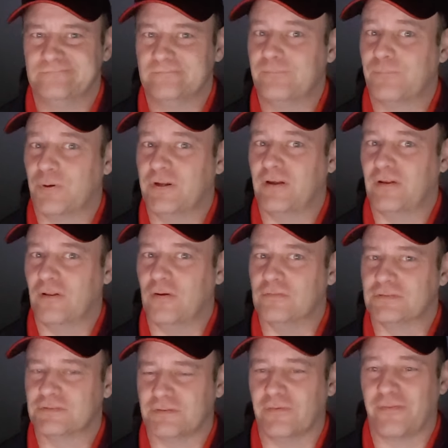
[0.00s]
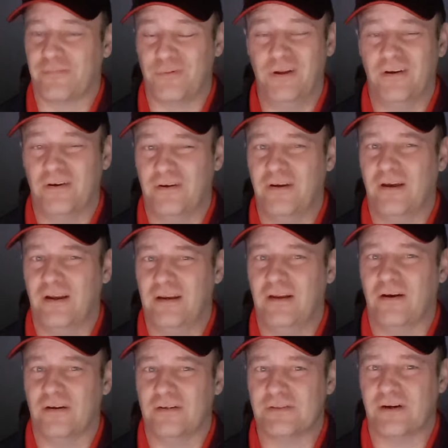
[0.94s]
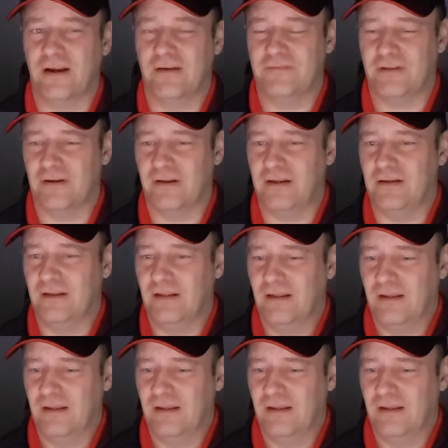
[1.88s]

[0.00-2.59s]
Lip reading: Pretty close. So 390-yard drive tonight.